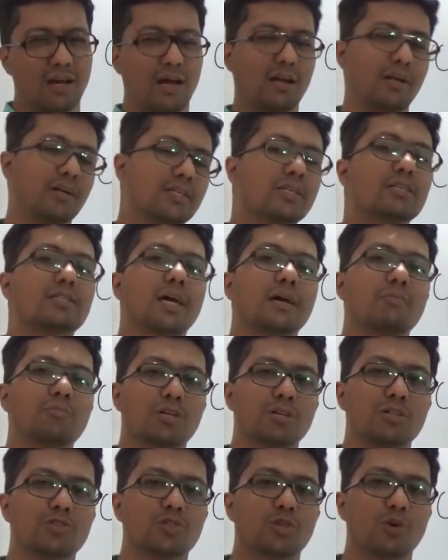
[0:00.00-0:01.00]
A little time
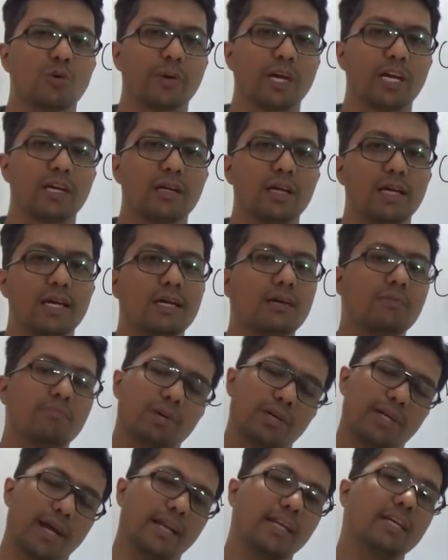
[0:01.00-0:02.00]
consuming,
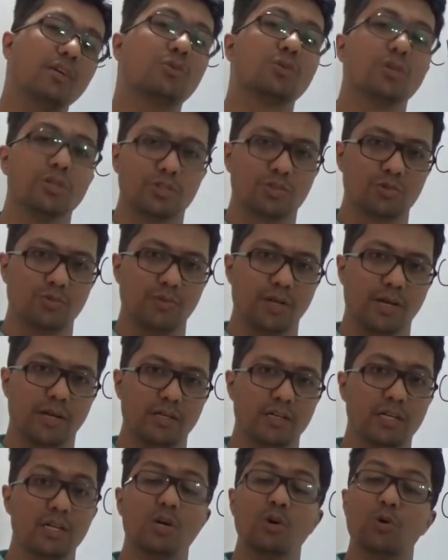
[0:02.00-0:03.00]
but any good
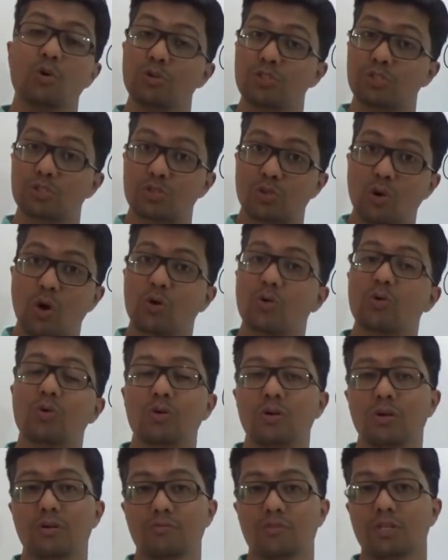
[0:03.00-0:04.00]
student who's
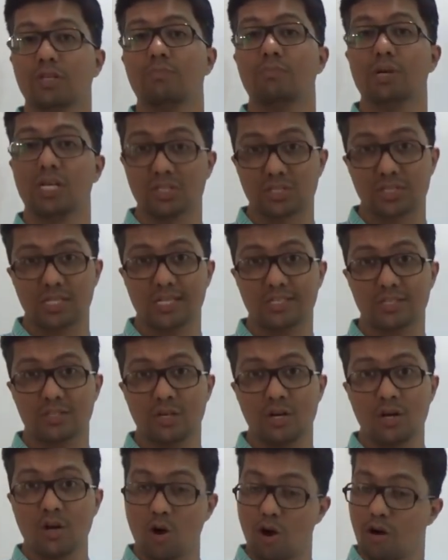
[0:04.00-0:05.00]
thorough with the
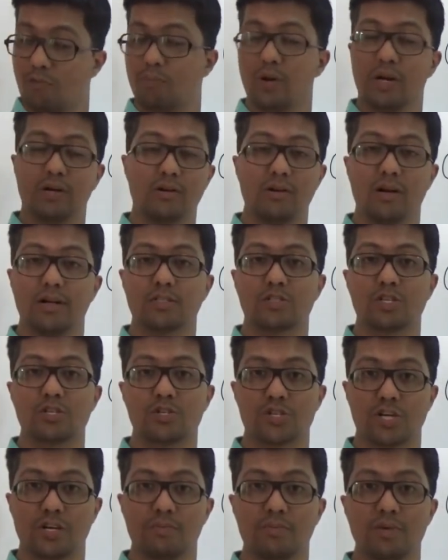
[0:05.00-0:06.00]
basics of blood
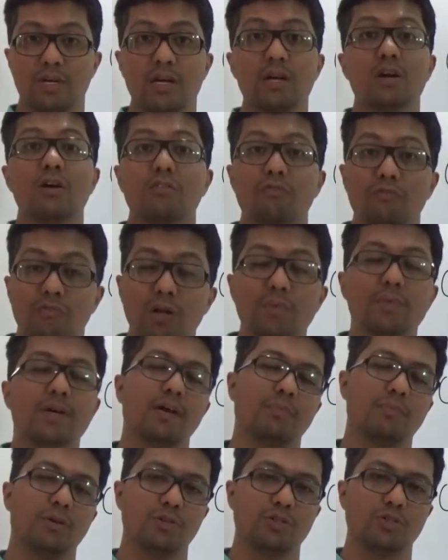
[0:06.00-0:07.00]
relationship will be
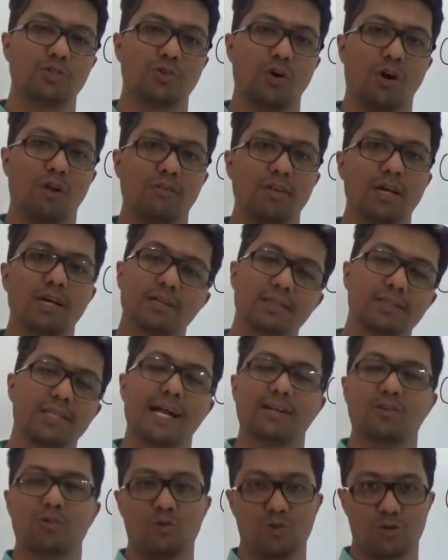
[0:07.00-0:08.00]
able to solve
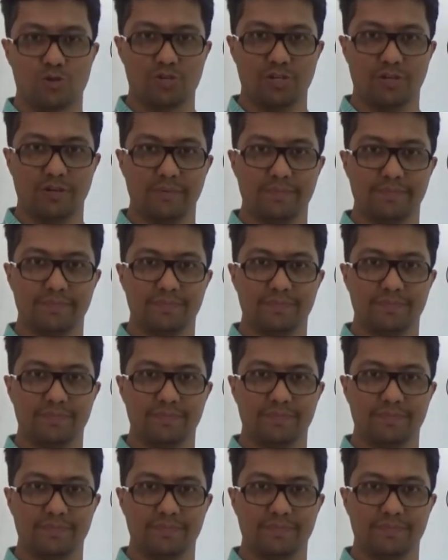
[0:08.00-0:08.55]
that question.